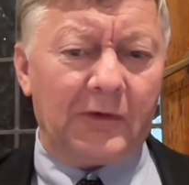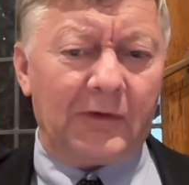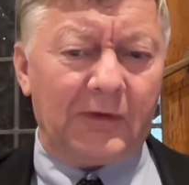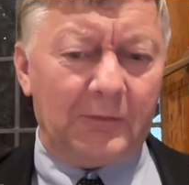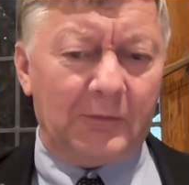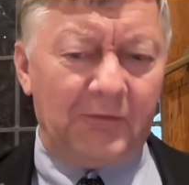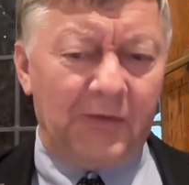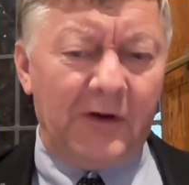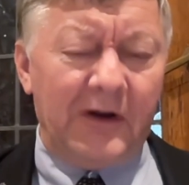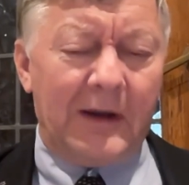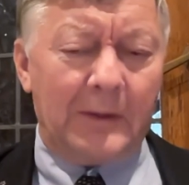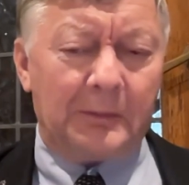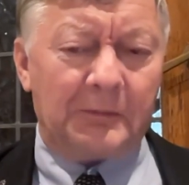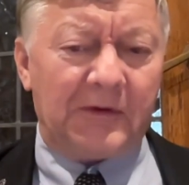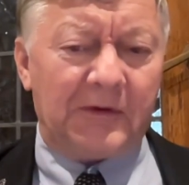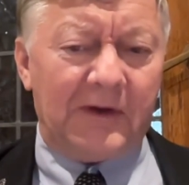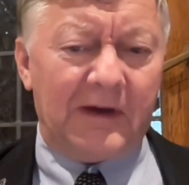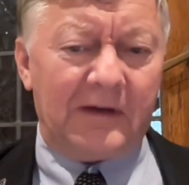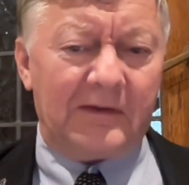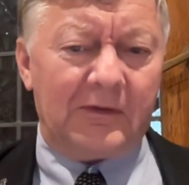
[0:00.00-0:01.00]
got some very
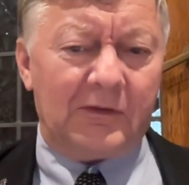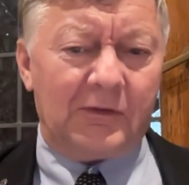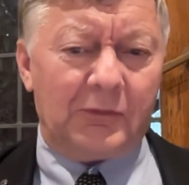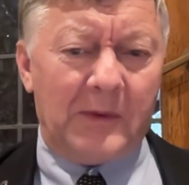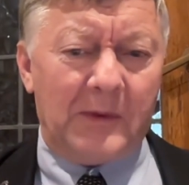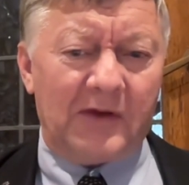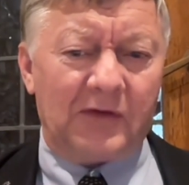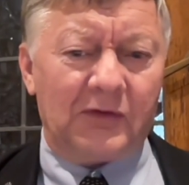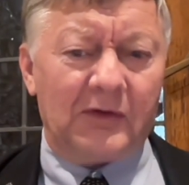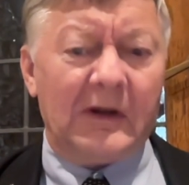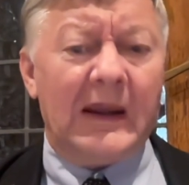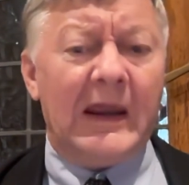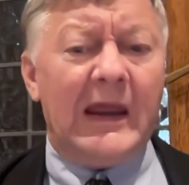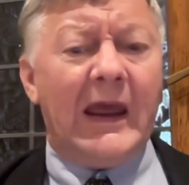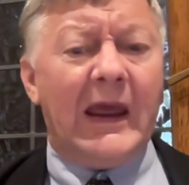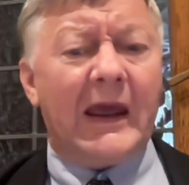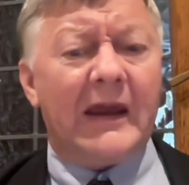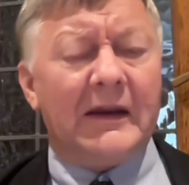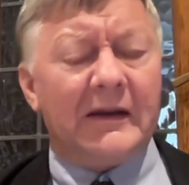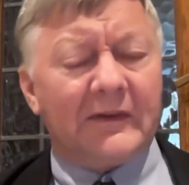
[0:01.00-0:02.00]
up-to-date information.
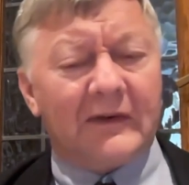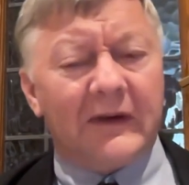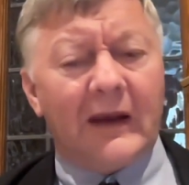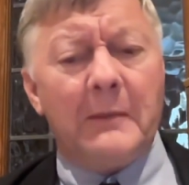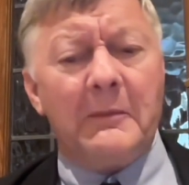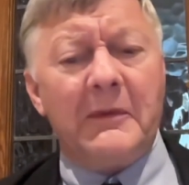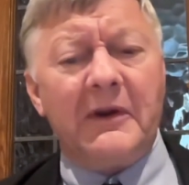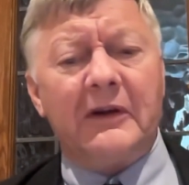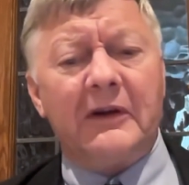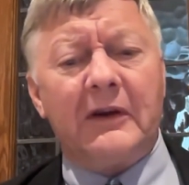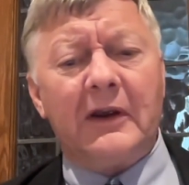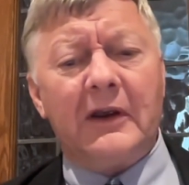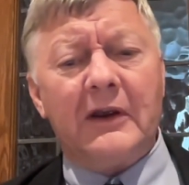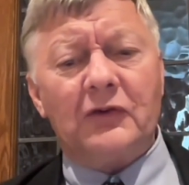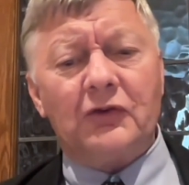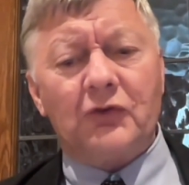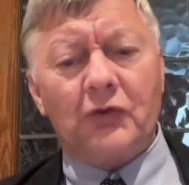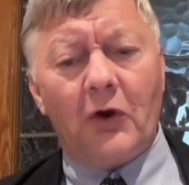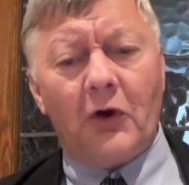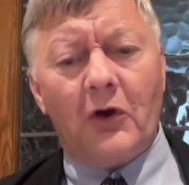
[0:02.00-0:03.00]
An Islamic
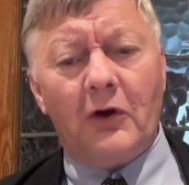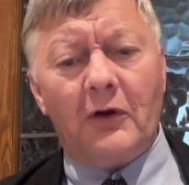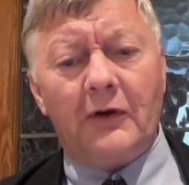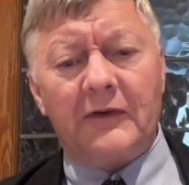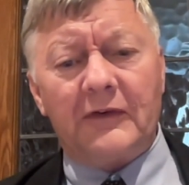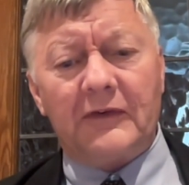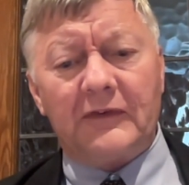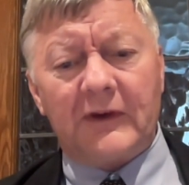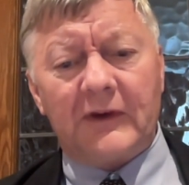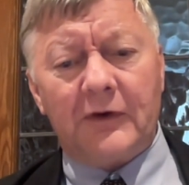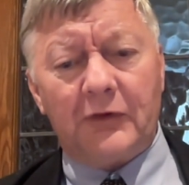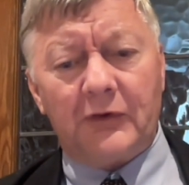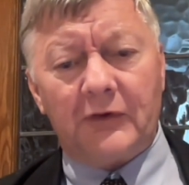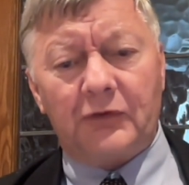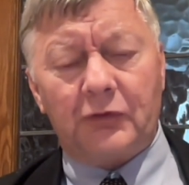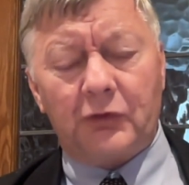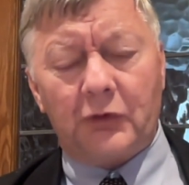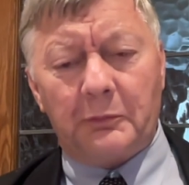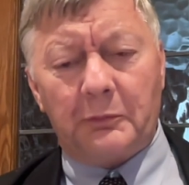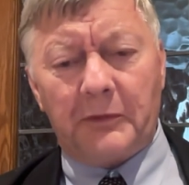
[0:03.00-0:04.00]
jihadist
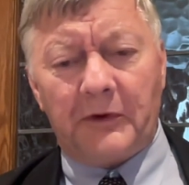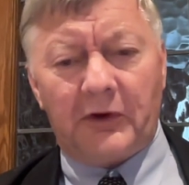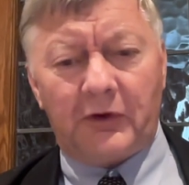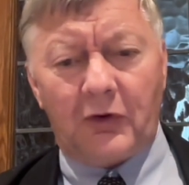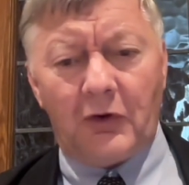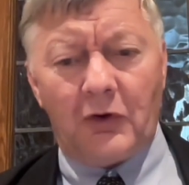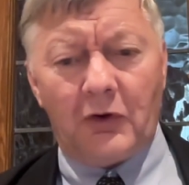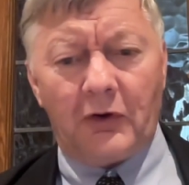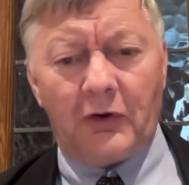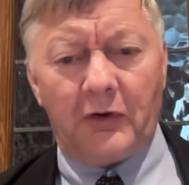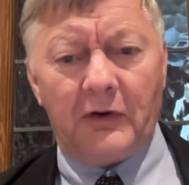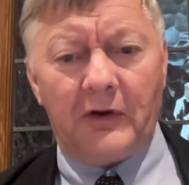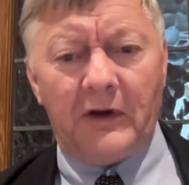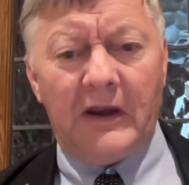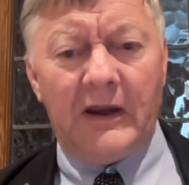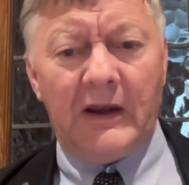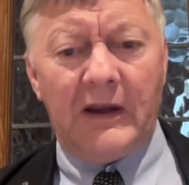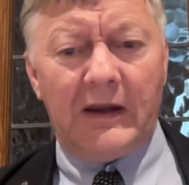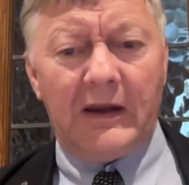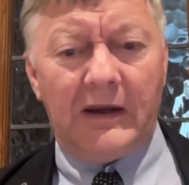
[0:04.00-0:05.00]
terrorist group in the Congo
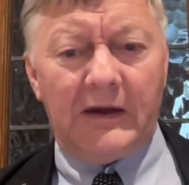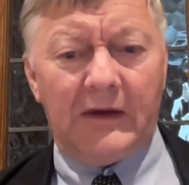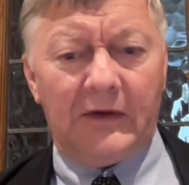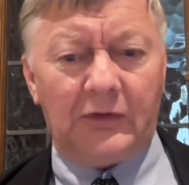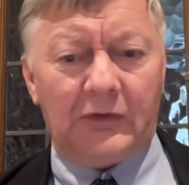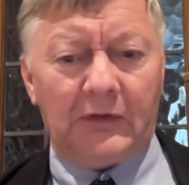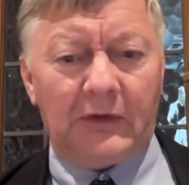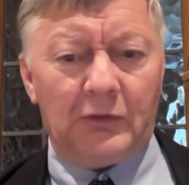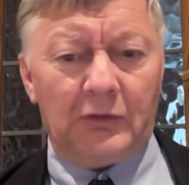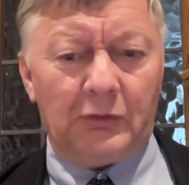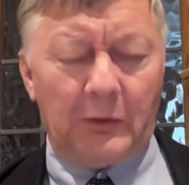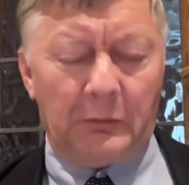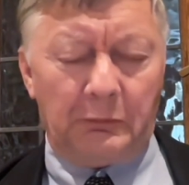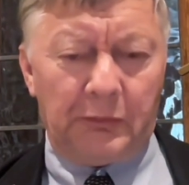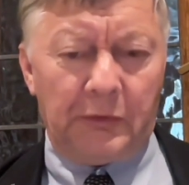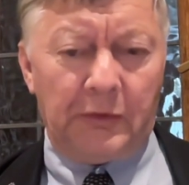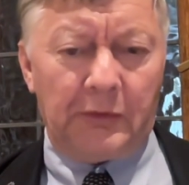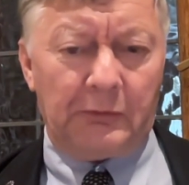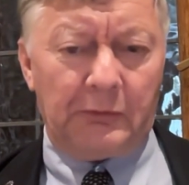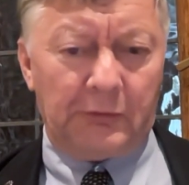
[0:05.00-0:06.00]
is
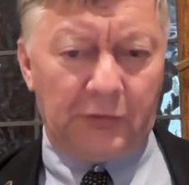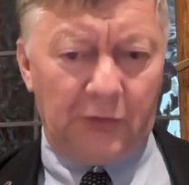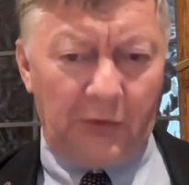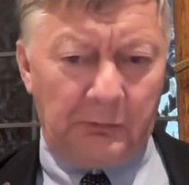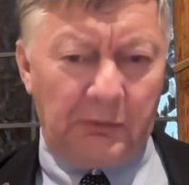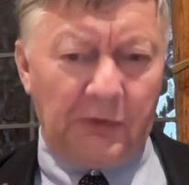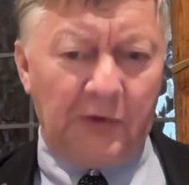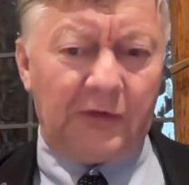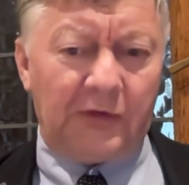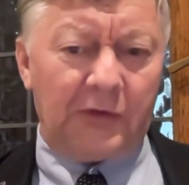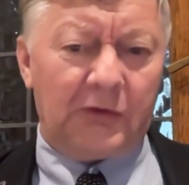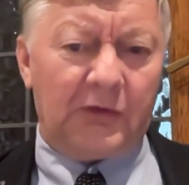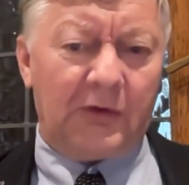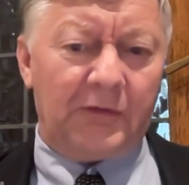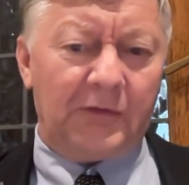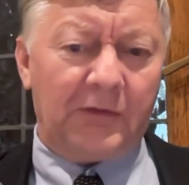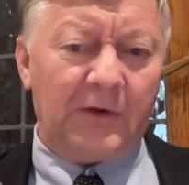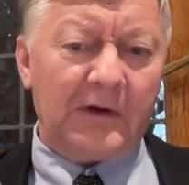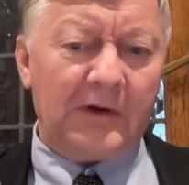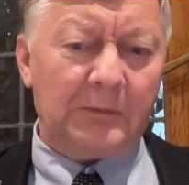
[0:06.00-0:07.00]
reputed to
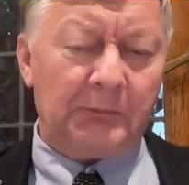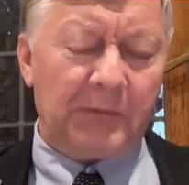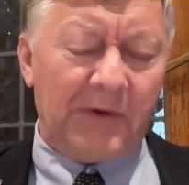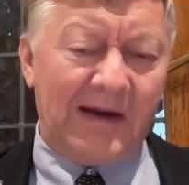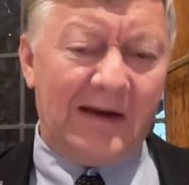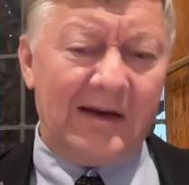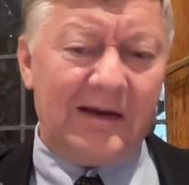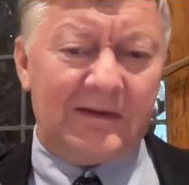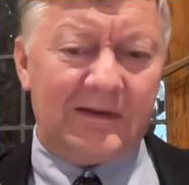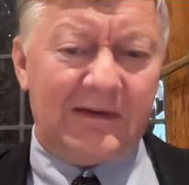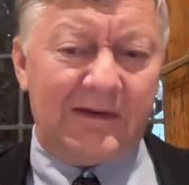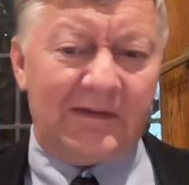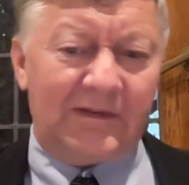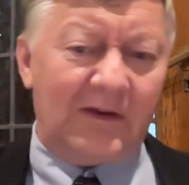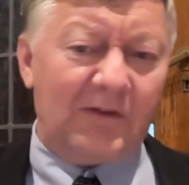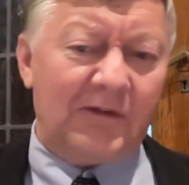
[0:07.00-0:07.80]
have beheaded these